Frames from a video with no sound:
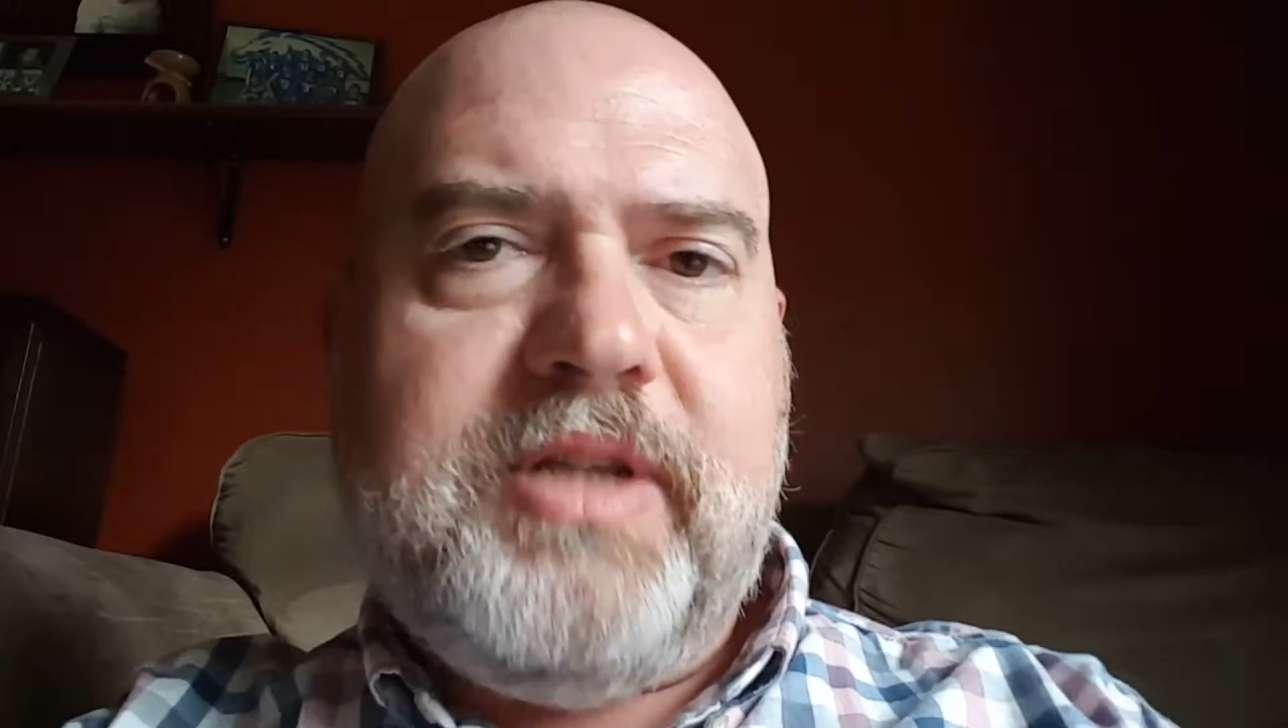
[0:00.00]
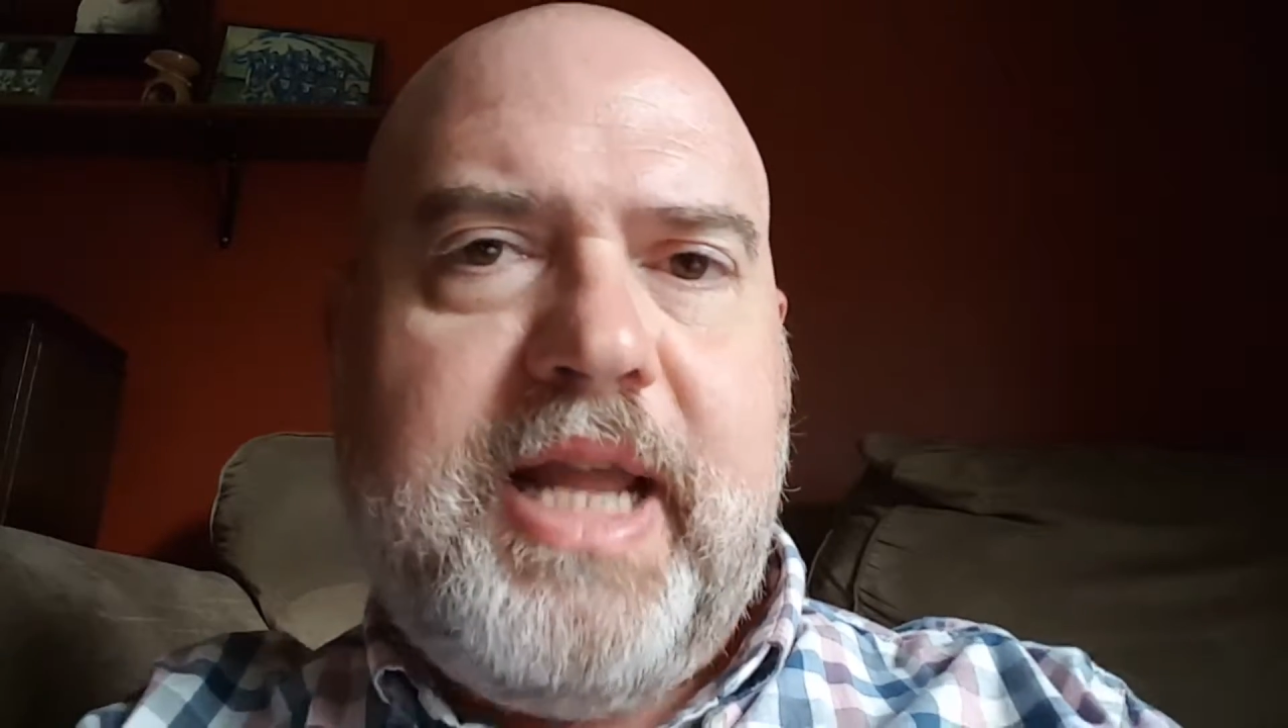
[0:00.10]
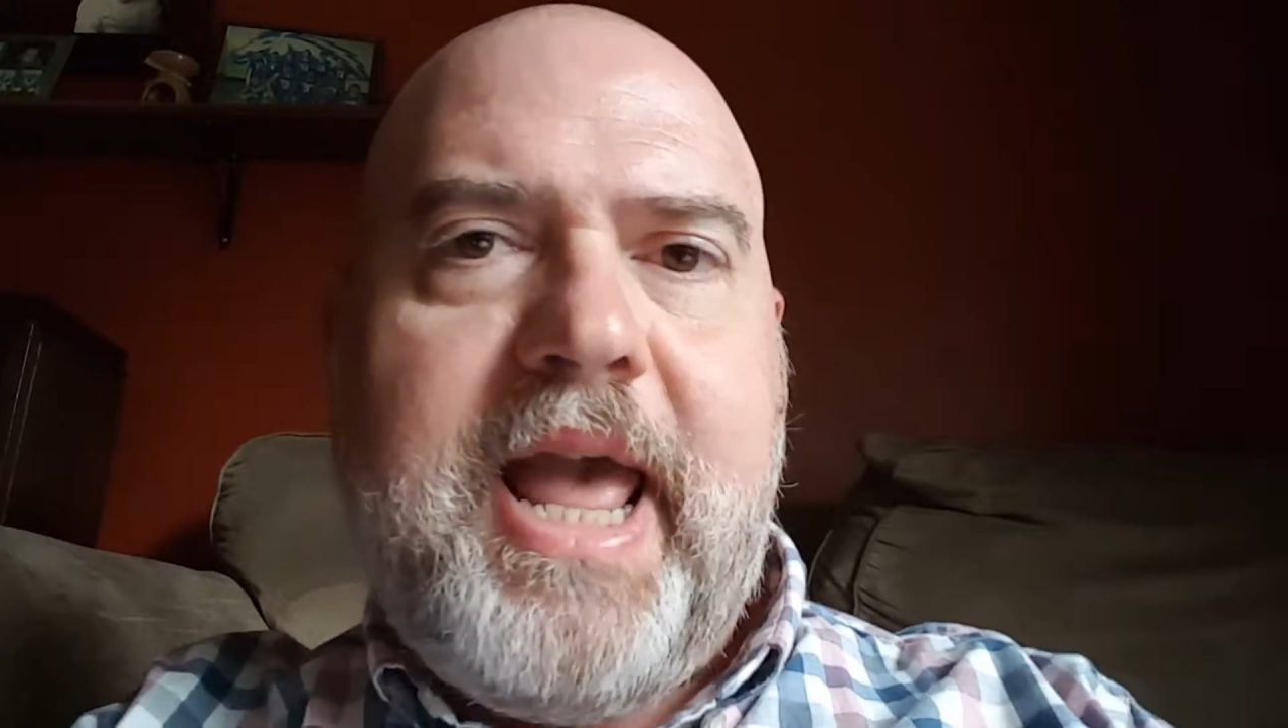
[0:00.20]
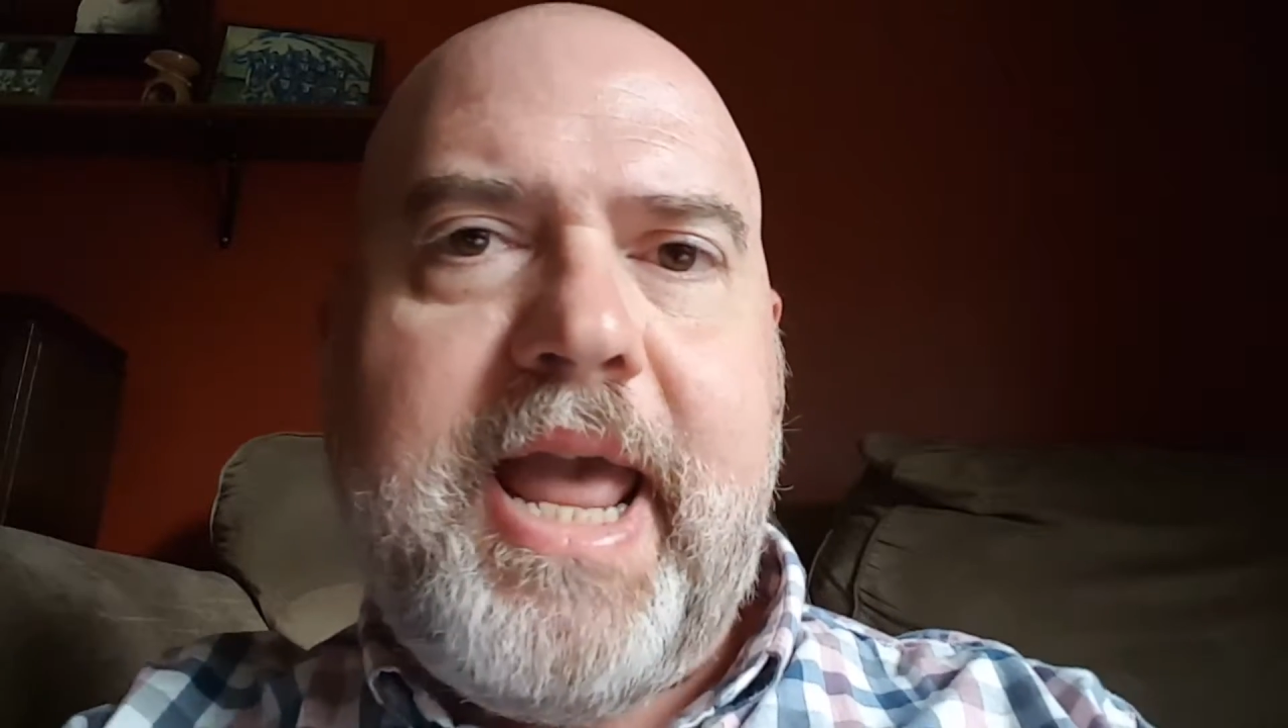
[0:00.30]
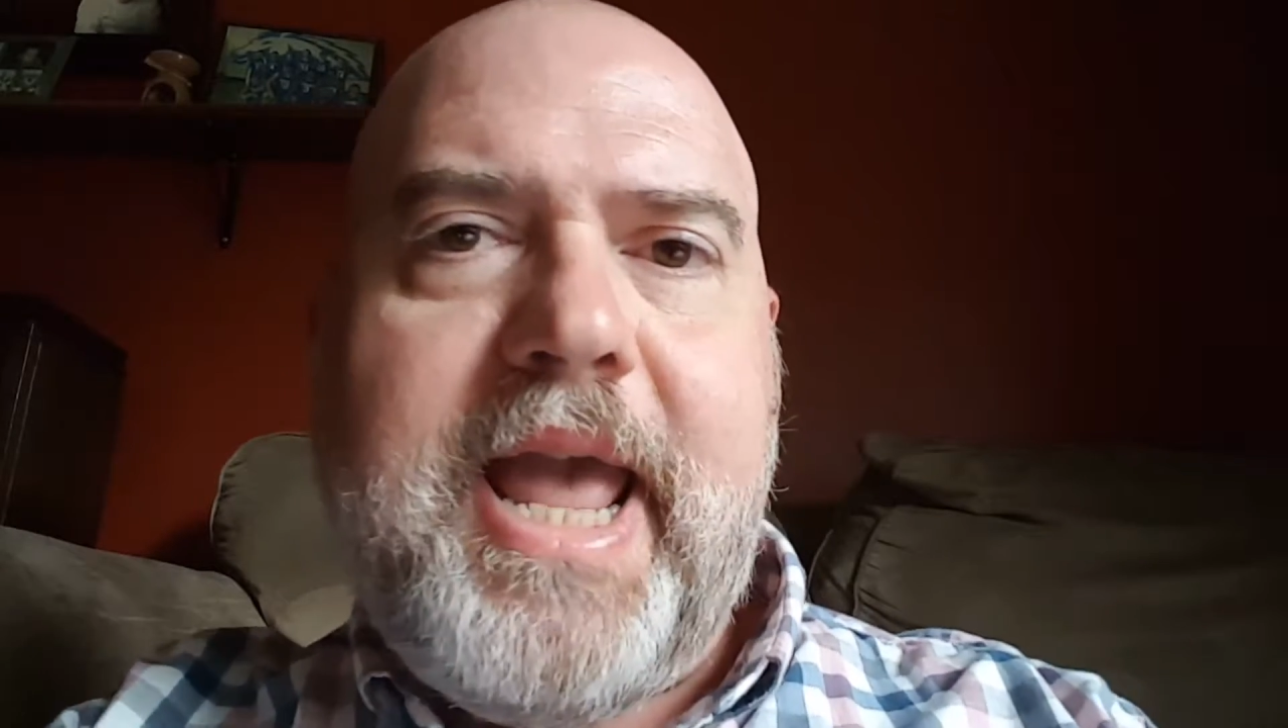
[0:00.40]

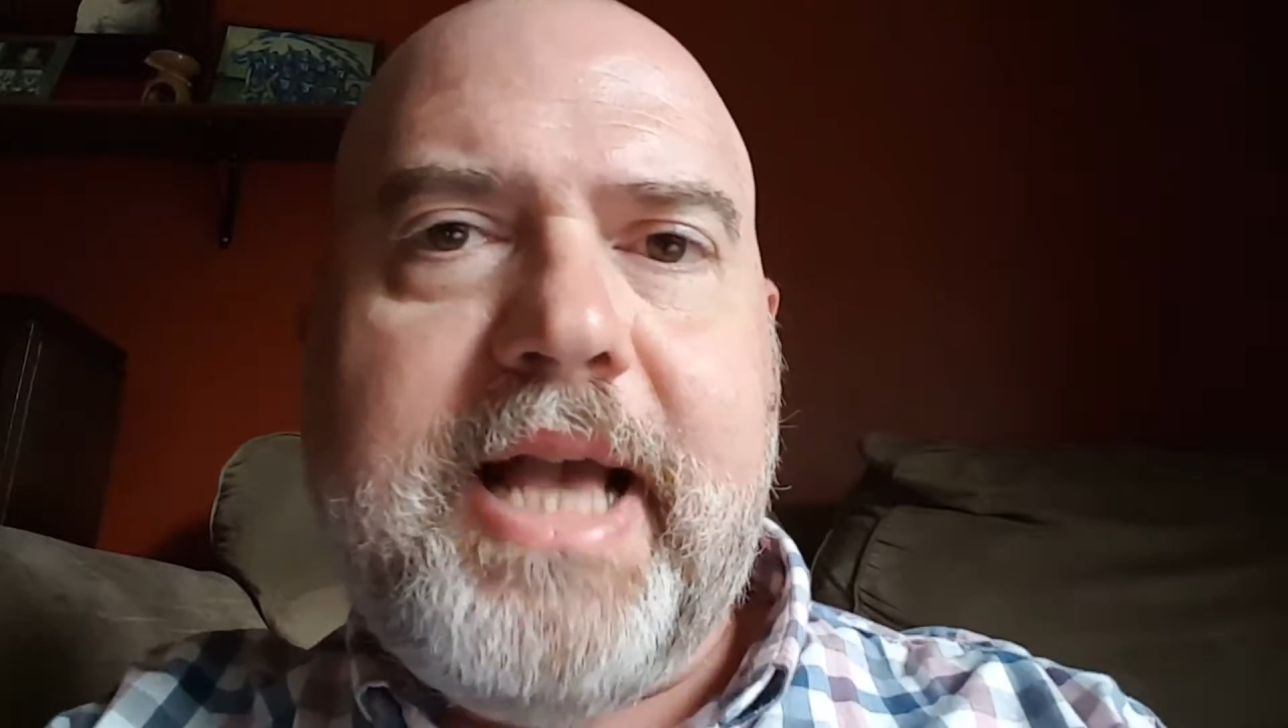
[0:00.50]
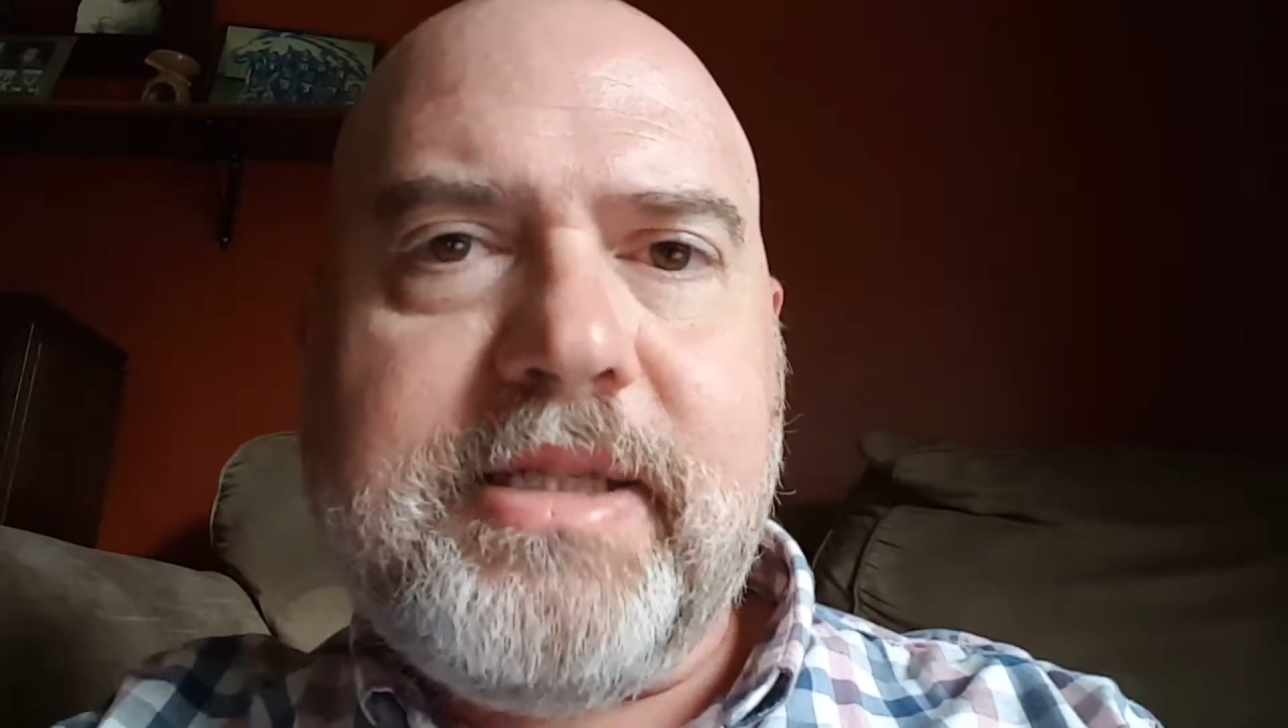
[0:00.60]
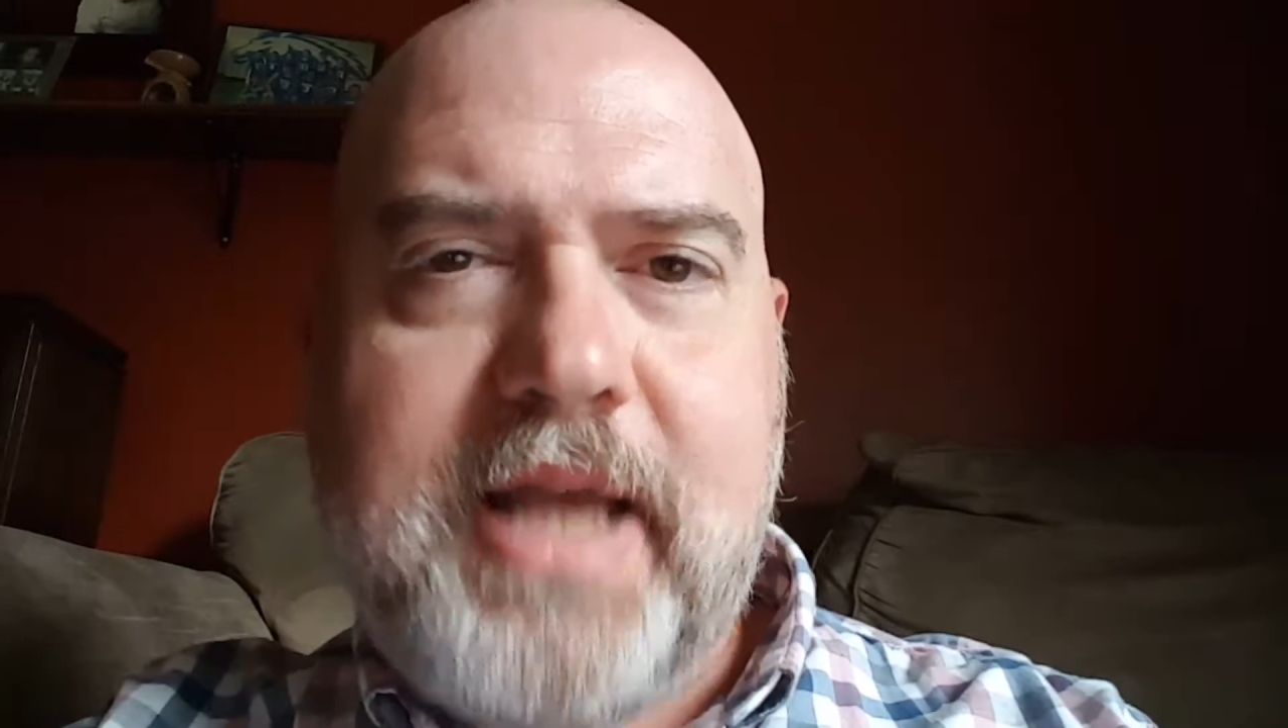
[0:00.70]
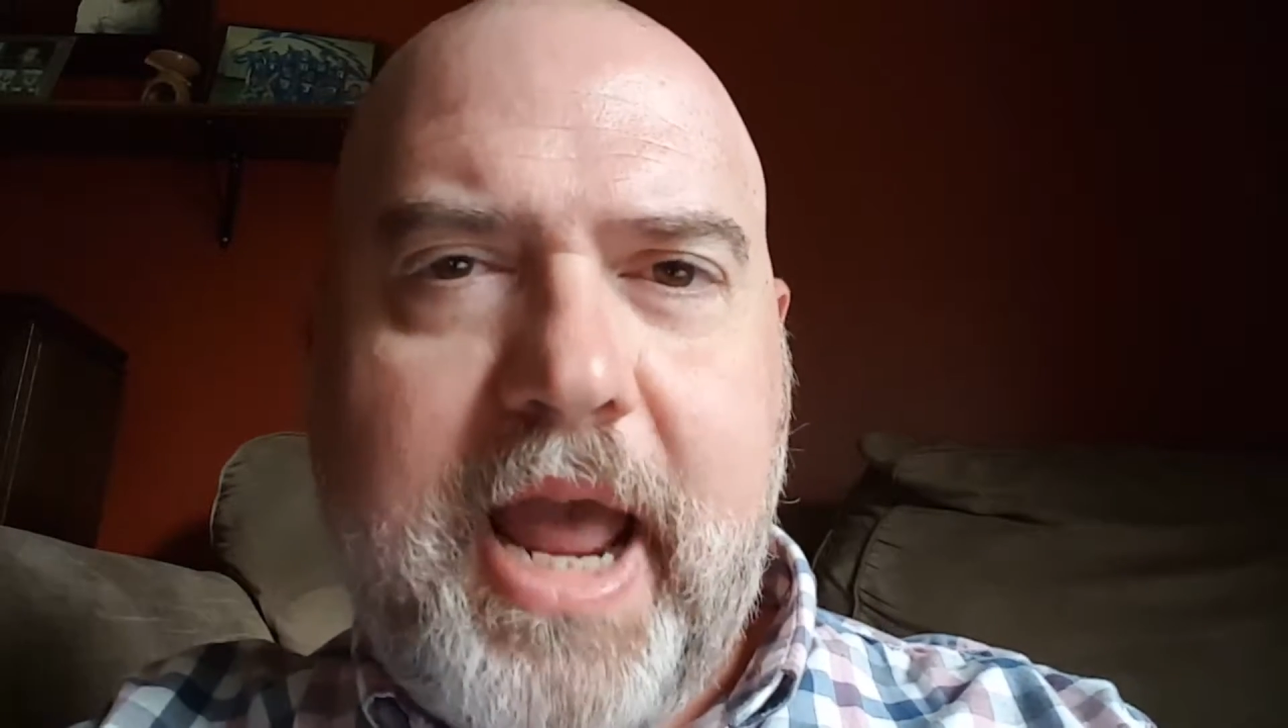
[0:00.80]
today as